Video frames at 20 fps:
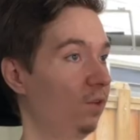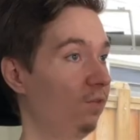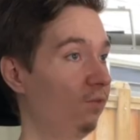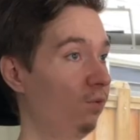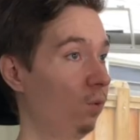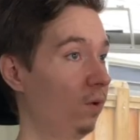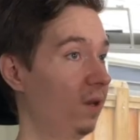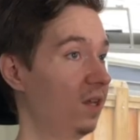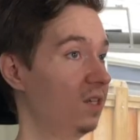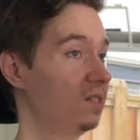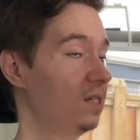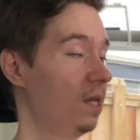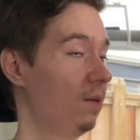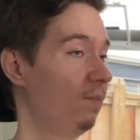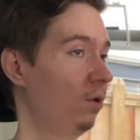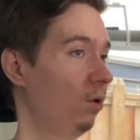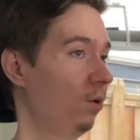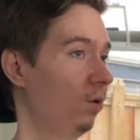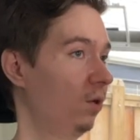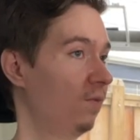for a set
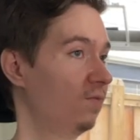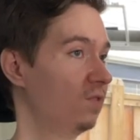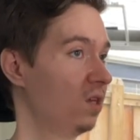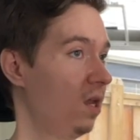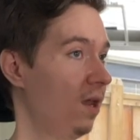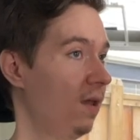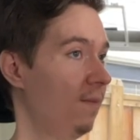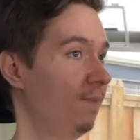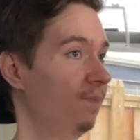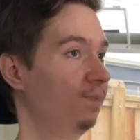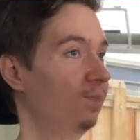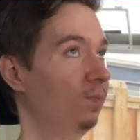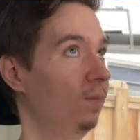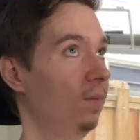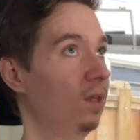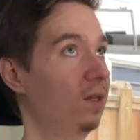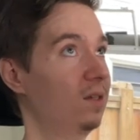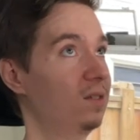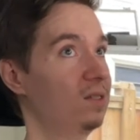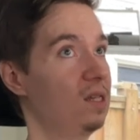period of time.
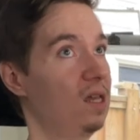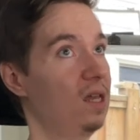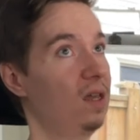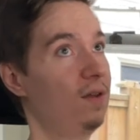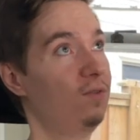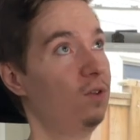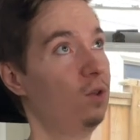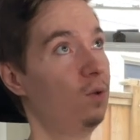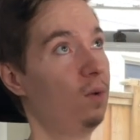Say if you